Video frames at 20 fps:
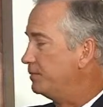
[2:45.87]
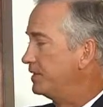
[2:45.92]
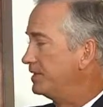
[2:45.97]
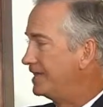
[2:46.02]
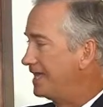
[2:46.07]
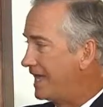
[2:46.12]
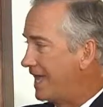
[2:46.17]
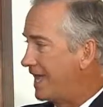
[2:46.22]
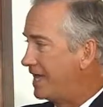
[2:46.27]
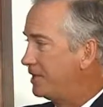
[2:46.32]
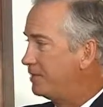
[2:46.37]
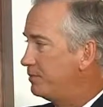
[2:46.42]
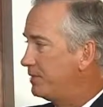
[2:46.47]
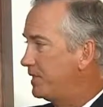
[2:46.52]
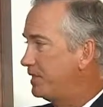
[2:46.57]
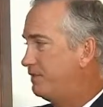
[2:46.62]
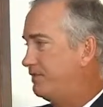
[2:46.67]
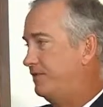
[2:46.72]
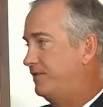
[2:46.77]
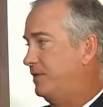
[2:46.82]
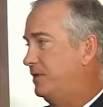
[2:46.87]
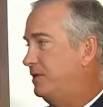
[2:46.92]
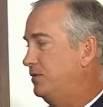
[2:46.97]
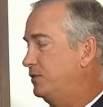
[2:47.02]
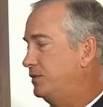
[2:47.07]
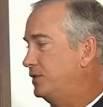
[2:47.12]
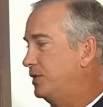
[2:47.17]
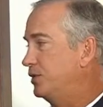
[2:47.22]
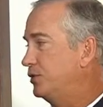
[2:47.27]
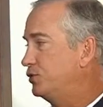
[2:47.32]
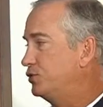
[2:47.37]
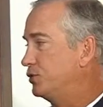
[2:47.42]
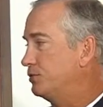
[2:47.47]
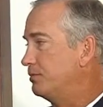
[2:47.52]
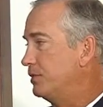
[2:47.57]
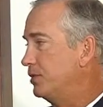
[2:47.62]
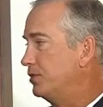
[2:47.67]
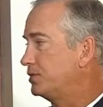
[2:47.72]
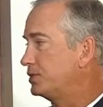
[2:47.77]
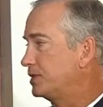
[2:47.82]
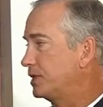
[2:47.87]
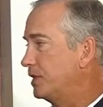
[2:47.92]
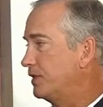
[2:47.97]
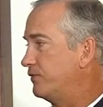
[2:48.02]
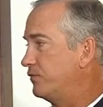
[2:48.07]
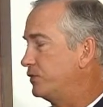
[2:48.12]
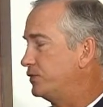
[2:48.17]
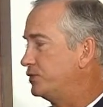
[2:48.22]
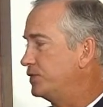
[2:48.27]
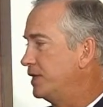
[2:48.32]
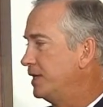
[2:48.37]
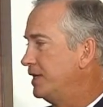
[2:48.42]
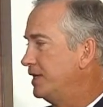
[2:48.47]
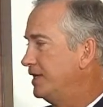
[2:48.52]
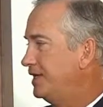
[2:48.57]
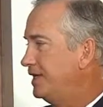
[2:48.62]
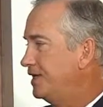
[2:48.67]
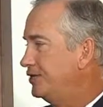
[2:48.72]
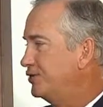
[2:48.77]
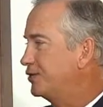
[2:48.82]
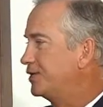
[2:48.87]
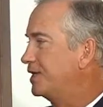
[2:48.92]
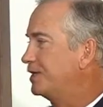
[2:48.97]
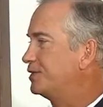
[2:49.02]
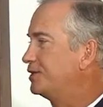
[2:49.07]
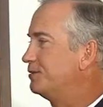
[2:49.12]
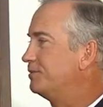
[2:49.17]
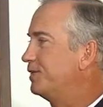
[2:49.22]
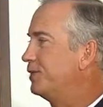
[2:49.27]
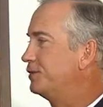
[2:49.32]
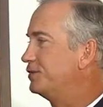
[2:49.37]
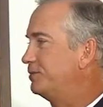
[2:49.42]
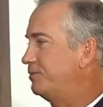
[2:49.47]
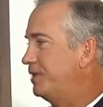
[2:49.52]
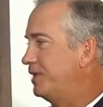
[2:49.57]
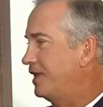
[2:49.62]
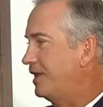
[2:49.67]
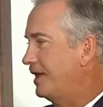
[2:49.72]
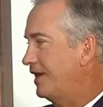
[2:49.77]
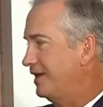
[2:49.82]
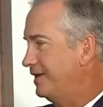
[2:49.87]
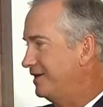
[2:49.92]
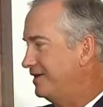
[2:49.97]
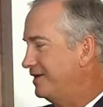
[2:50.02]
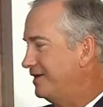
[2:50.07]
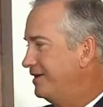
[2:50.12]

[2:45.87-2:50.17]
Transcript: But the added benefit with uninsured motorist coverage is you get to multiply